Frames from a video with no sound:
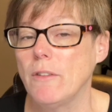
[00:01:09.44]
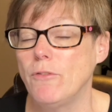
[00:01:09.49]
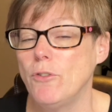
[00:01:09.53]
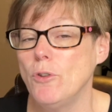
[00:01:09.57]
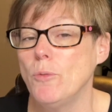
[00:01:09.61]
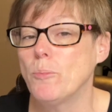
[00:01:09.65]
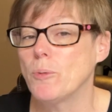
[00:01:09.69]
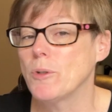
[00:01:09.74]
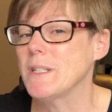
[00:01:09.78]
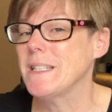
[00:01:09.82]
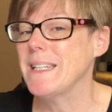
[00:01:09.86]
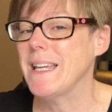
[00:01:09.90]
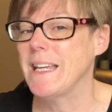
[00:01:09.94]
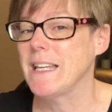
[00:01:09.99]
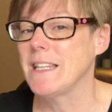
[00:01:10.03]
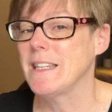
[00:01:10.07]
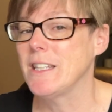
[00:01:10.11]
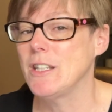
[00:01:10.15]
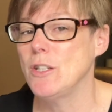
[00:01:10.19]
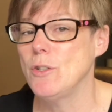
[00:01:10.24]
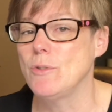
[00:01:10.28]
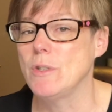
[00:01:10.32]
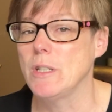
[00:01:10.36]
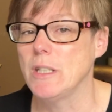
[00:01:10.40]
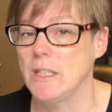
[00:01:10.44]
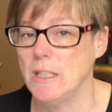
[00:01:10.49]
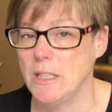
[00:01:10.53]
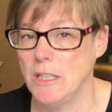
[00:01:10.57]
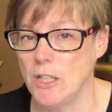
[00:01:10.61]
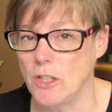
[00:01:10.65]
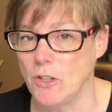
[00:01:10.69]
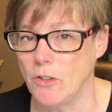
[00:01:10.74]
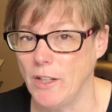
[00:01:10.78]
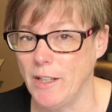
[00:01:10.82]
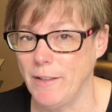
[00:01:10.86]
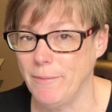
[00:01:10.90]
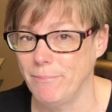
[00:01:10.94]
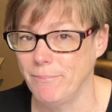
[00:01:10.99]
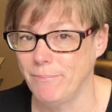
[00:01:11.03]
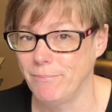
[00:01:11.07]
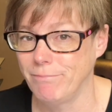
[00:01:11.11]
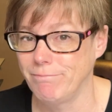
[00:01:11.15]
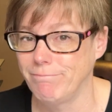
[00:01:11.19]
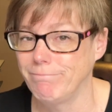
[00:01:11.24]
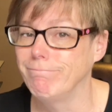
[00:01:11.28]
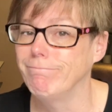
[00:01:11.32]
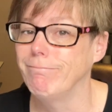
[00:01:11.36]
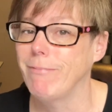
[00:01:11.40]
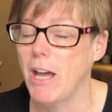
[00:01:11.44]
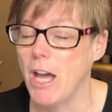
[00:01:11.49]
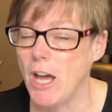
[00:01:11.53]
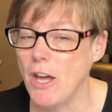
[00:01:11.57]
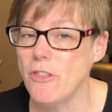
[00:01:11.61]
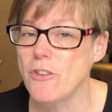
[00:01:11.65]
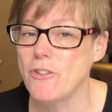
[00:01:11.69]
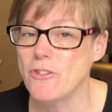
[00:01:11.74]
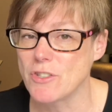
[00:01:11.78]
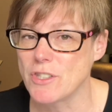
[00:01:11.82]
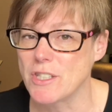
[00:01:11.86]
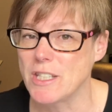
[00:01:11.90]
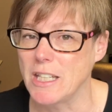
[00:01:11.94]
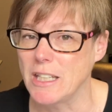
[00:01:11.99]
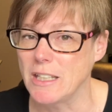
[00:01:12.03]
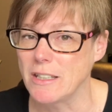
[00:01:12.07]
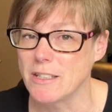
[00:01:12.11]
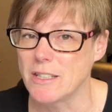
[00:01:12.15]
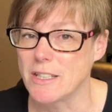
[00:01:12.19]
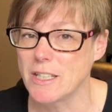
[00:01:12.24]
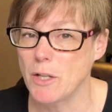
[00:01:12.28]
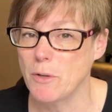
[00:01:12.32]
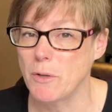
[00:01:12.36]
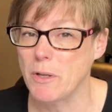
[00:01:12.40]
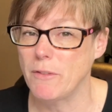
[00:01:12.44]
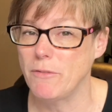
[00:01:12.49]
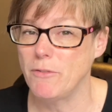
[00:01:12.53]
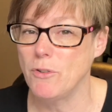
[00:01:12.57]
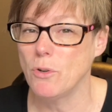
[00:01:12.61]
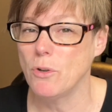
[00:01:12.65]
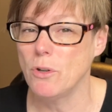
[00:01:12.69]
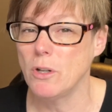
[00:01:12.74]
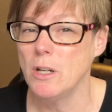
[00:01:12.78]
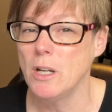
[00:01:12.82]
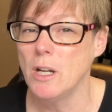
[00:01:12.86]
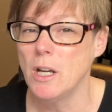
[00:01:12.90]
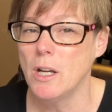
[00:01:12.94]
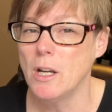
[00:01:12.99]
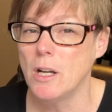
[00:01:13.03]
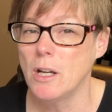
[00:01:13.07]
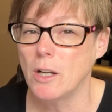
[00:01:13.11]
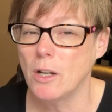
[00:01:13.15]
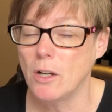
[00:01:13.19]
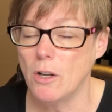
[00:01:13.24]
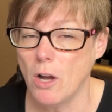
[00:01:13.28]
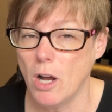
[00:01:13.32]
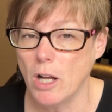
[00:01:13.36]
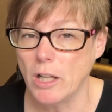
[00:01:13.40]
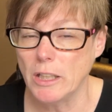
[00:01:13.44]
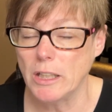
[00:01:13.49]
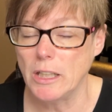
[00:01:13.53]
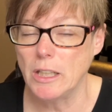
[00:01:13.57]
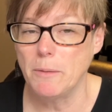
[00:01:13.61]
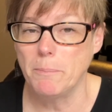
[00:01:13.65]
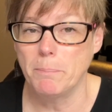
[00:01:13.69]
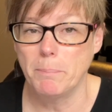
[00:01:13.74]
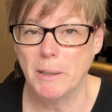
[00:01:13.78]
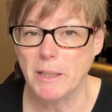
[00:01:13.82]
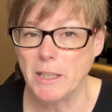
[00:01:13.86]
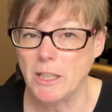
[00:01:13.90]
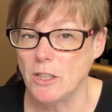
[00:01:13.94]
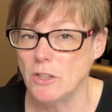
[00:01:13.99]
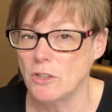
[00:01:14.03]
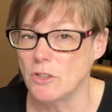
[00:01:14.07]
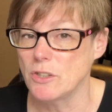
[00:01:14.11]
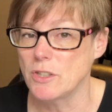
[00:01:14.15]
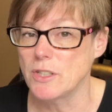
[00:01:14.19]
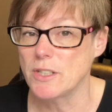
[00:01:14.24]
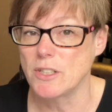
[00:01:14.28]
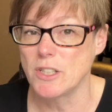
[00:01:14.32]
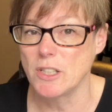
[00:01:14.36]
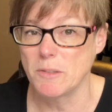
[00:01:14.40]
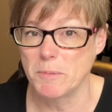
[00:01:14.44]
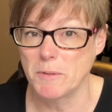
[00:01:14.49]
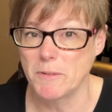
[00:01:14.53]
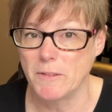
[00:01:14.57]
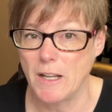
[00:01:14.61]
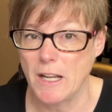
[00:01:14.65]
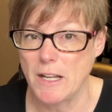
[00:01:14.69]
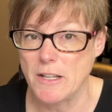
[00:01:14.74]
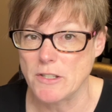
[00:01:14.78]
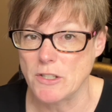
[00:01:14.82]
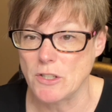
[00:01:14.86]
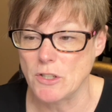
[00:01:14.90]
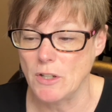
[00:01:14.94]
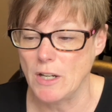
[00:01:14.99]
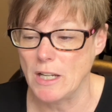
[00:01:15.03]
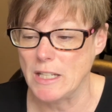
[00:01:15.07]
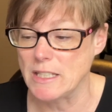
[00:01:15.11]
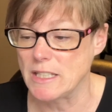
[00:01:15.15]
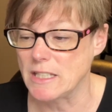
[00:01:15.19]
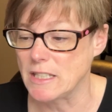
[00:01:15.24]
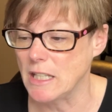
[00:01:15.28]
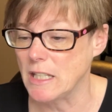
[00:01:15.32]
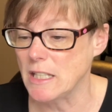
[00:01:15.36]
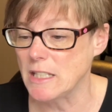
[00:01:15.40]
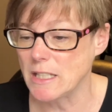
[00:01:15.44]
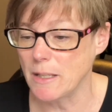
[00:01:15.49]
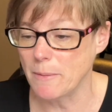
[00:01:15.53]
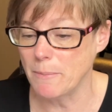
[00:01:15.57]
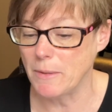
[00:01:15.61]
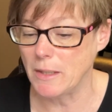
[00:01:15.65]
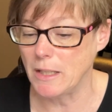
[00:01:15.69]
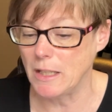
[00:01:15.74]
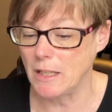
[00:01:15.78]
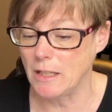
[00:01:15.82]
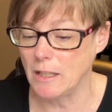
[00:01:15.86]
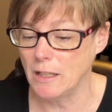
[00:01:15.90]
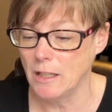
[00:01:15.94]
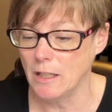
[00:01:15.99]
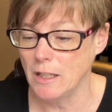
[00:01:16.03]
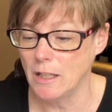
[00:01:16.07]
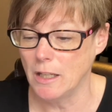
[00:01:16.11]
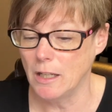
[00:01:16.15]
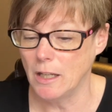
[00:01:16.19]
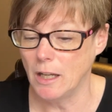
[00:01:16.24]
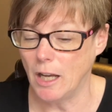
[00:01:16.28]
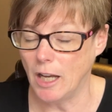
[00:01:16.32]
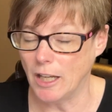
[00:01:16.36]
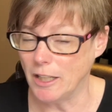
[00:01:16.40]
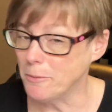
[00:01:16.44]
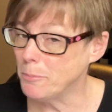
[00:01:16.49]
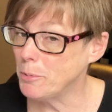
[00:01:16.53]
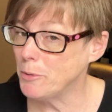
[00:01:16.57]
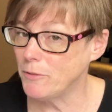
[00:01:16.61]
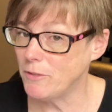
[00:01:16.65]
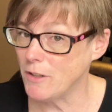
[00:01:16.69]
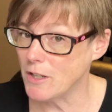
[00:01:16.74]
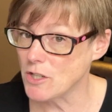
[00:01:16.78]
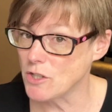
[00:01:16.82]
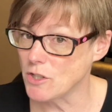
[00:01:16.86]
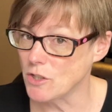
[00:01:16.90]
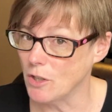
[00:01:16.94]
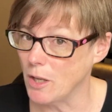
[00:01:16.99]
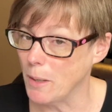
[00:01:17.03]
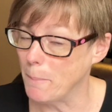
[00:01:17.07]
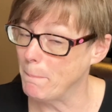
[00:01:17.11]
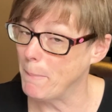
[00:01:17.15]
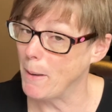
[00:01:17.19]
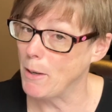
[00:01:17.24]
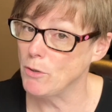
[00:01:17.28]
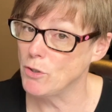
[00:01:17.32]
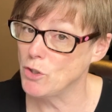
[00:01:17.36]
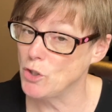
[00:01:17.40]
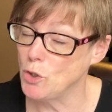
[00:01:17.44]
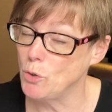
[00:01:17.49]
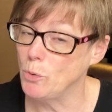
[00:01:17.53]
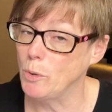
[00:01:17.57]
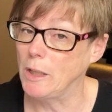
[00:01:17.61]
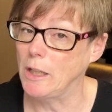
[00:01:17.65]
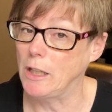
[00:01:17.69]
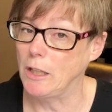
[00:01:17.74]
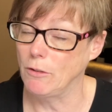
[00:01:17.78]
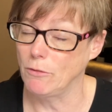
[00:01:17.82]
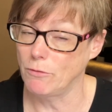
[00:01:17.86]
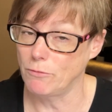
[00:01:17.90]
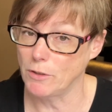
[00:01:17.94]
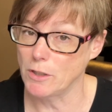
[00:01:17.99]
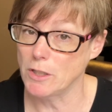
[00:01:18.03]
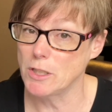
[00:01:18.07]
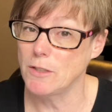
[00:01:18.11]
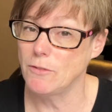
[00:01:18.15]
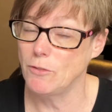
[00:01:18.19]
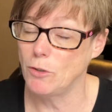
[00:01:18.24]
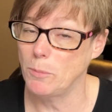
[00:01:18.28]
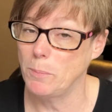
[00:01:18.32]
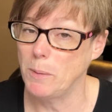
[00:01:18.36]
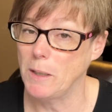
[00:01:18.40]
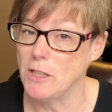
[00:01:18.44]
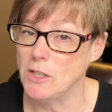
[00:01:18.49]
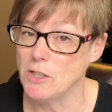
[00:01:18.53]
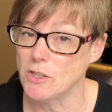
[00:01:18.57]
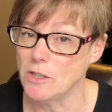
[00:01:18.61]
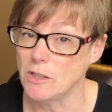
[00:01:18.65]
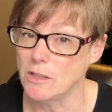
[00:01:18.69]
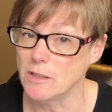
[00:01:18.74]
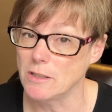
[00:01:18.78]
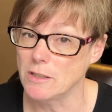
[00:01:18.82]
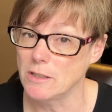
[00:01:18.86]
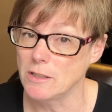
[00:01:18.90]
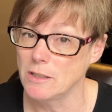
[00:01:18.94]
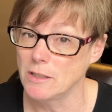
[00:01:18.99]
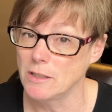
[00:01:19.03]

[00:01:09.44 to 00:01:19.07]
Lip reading: you pretend that you didn't hear it, others did. So if your colleague, buddy nurse, supervisor has said something unprofessional about you in front of your patient